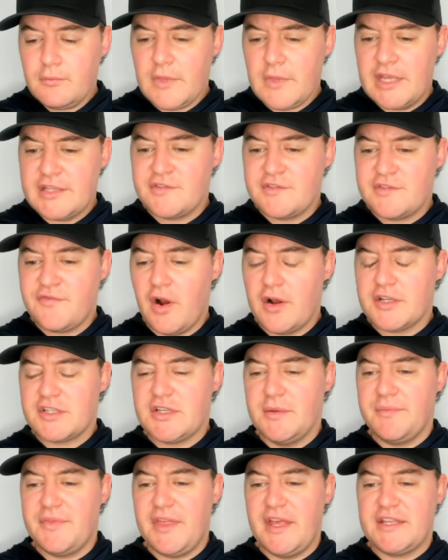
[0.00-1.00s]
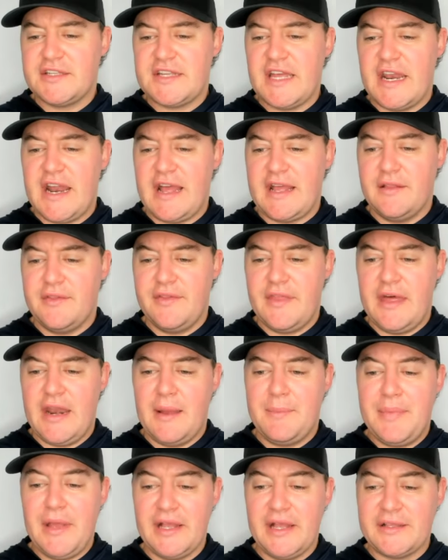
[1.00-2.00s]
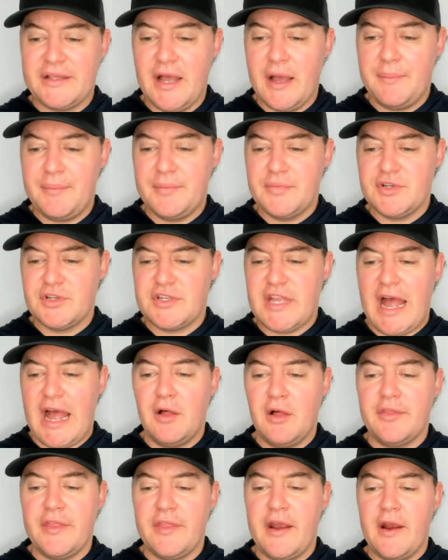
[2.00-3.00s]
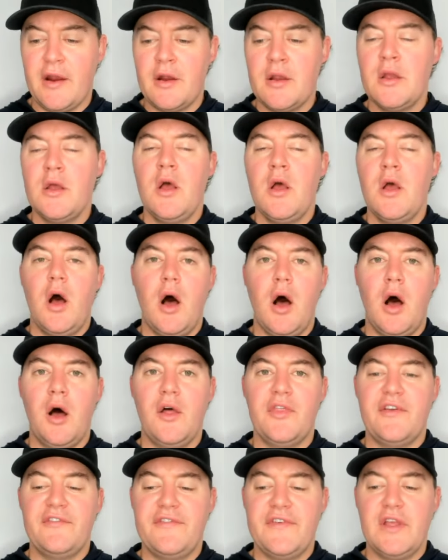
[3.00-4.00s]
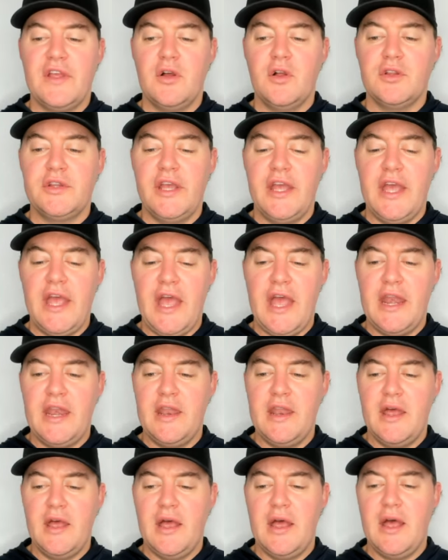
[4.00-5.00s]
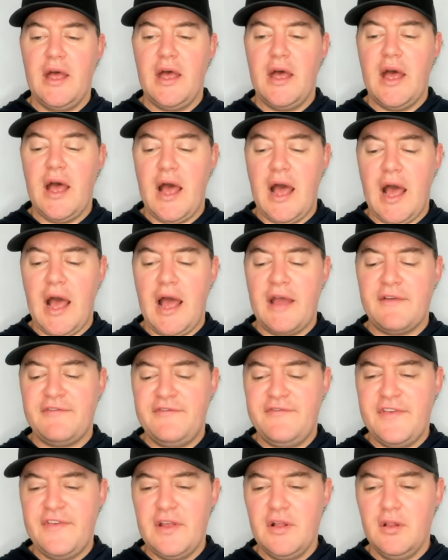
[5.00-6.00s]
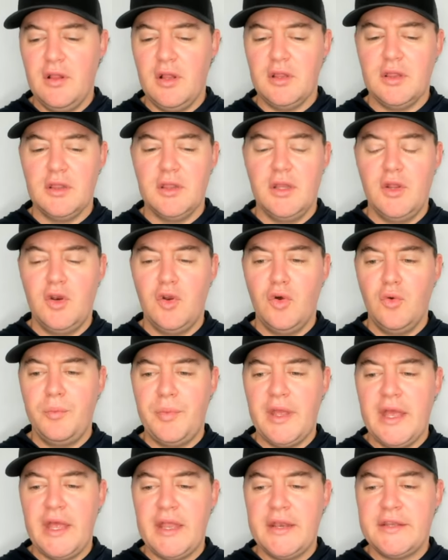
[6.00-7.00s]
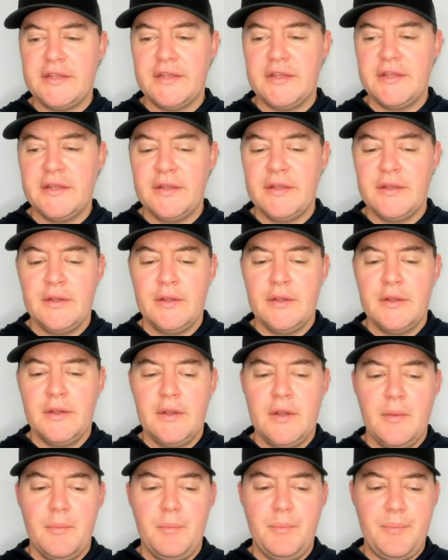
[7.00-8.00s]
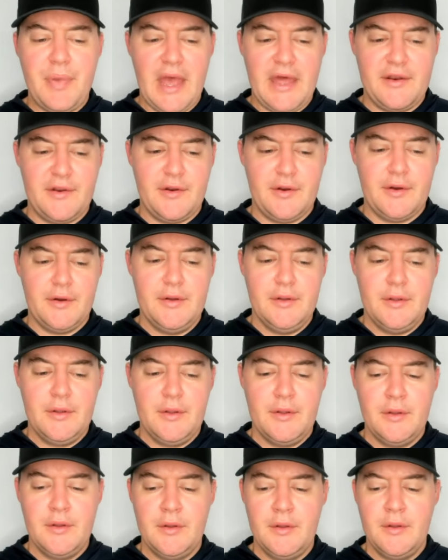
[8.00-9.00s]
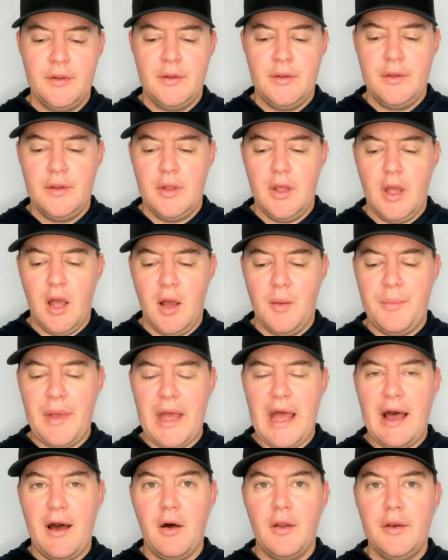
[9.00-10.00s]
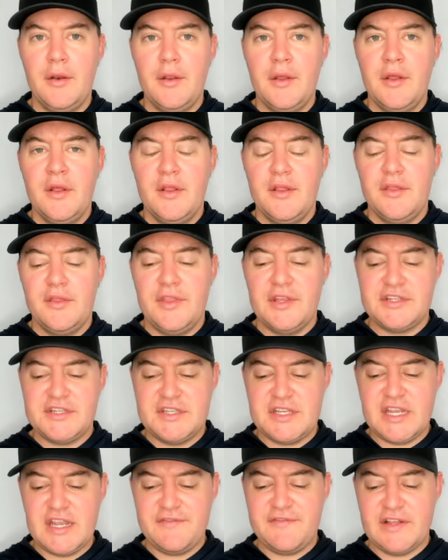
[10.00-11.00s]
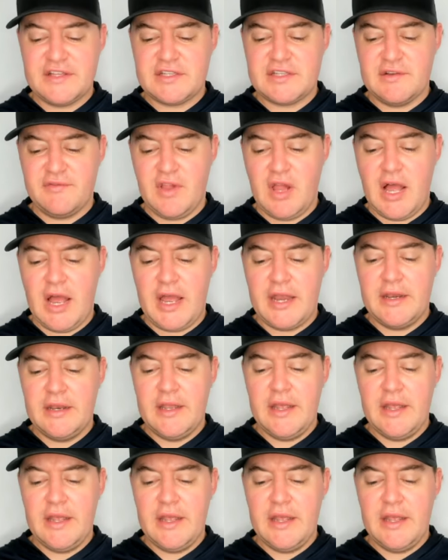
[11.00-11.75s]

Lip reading: as far as some things that I picked up just out there on the field, and I feel a little bit better about this defensive line.